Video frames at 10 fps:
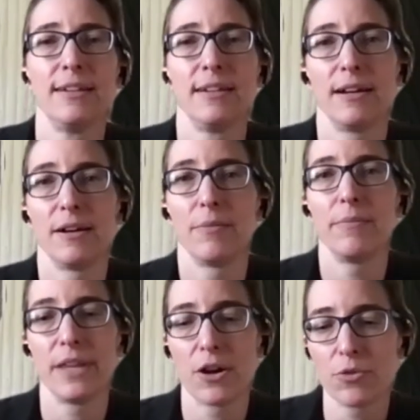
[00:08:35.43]

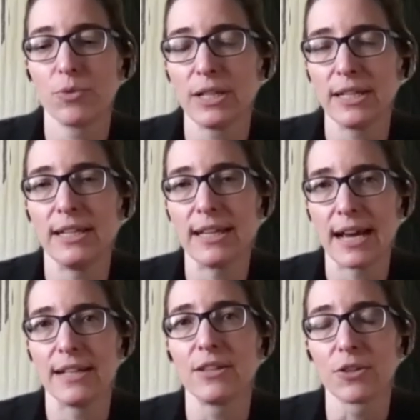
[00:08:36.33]
Um, they are really
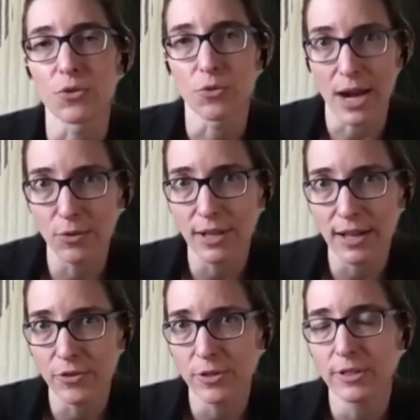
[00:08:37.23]
at the ground
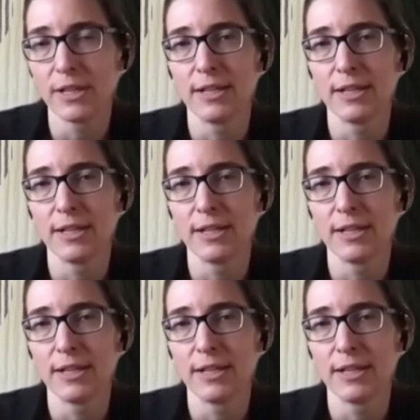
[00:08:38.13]
level.